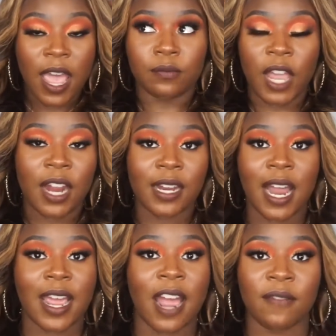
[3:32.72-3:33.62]
hair that
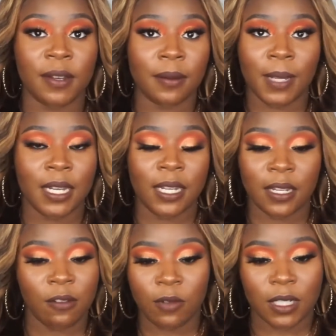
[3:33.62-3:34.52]
I got from them, it did
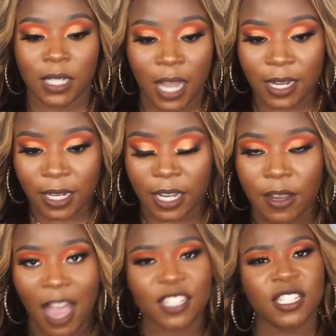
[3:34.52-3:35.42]
it wasn't like
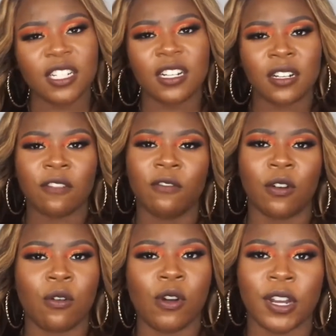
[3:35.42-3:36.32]
that. I should have
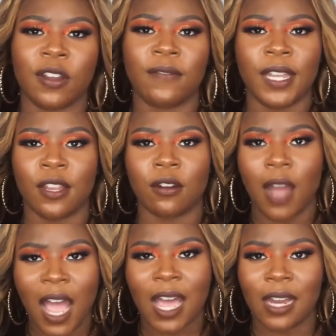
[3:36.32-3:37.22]
recorded a video
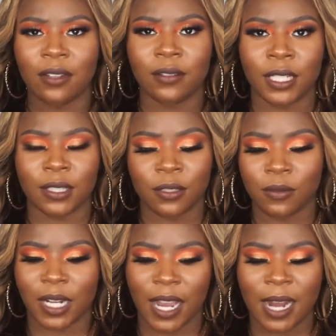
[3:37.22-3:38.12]
of how it looked it too
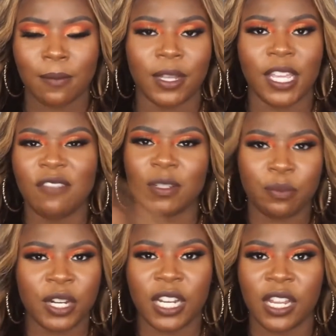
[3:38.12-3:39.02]
when I got it, but it was
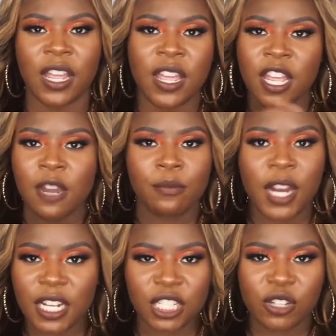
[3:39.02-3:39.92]
pretty
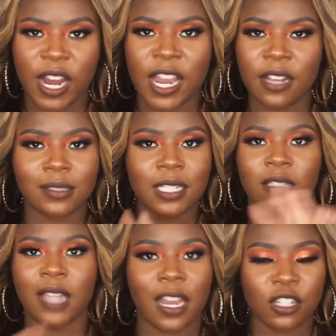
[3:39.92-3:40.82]
pretty straight,
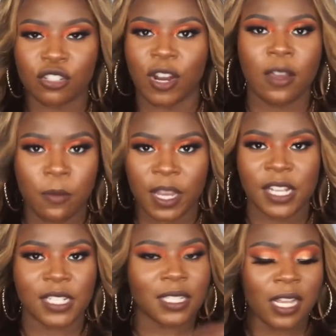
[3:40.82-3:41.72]
just like a straight
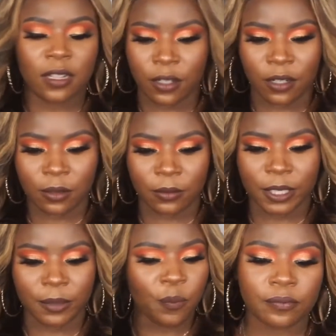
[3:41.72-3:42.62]
wig, just like the other
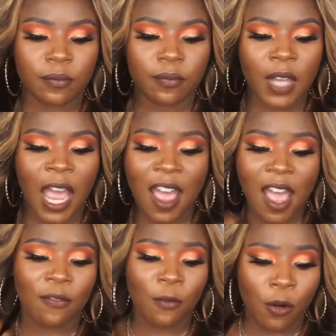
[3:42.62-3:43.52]
one. I
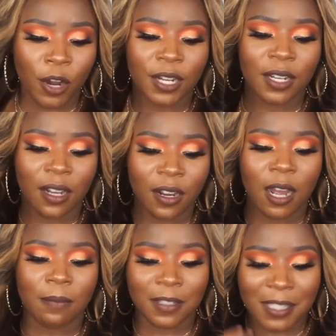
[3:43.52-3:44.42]
have worn it a
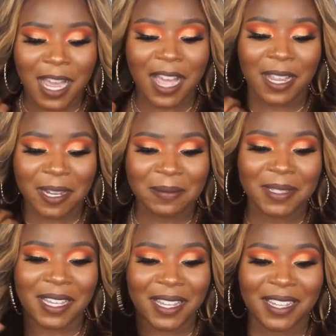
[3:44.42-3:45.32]
couple of times
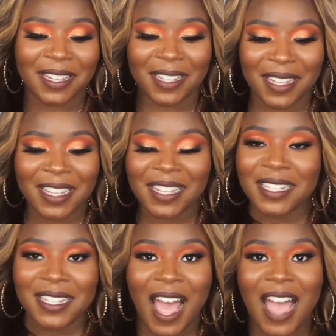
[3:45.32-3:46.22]
and
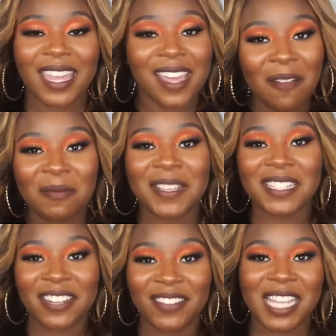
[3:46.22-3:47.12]
I get
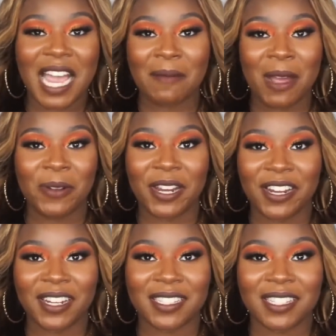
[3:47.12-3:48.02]
compliments every time I
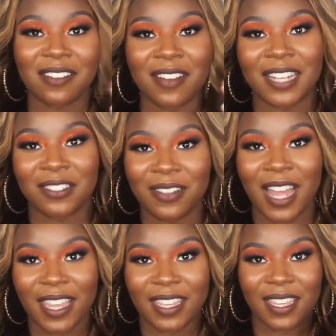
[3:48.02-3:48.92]
wear it, so I do
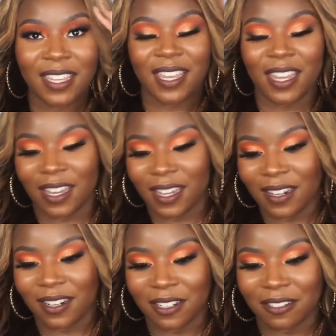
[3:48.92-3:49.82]
like it
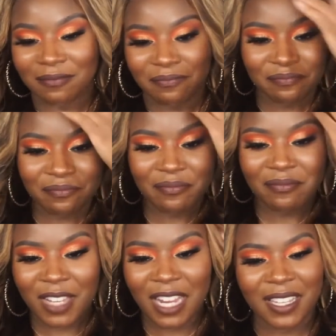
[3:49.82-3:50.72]
and um
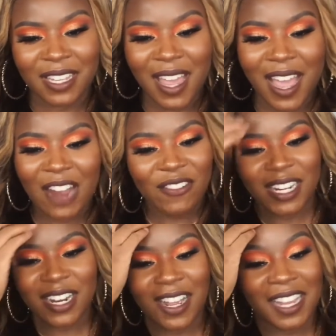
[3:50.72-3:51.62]
yeah, I
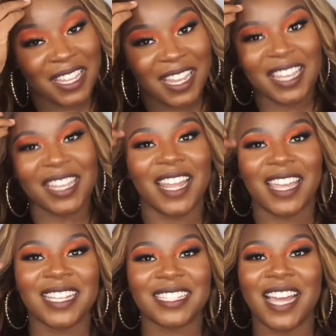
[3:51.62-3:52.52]
really don't. Again,
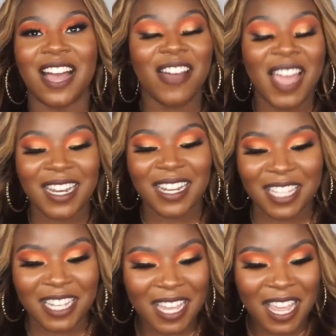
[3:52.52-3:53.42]
like I said, I don't have
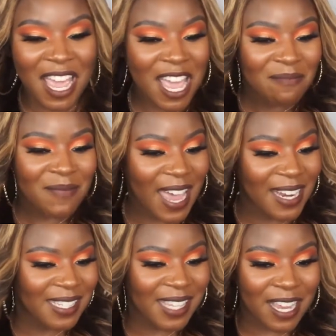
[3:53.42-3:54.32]
nothing bad
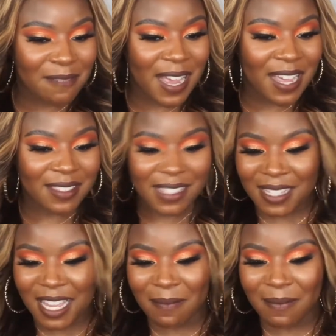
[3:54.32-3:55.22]
to say about this
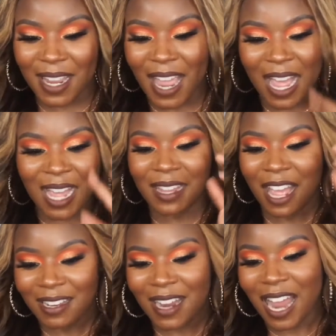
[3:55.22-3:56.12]
company. I
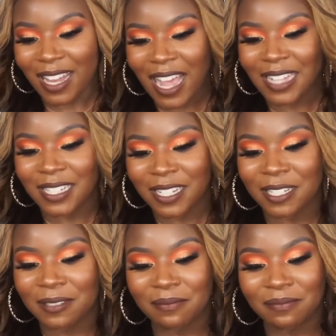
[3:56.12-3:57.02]
I, I like
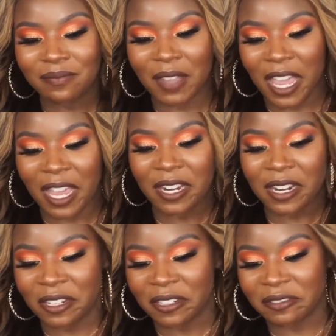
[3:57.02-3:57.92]
them, and
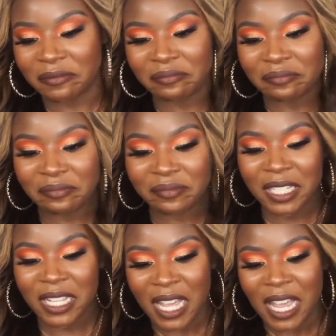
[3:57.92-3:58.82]
um,
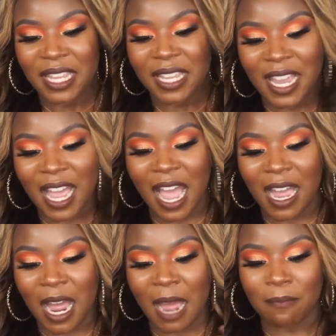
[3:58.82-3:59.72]
yeah,
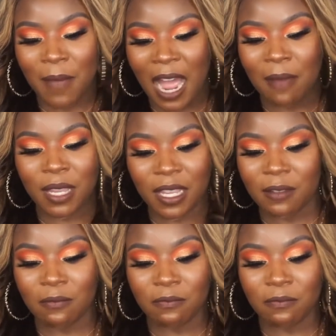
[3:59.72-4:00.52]
I, I will be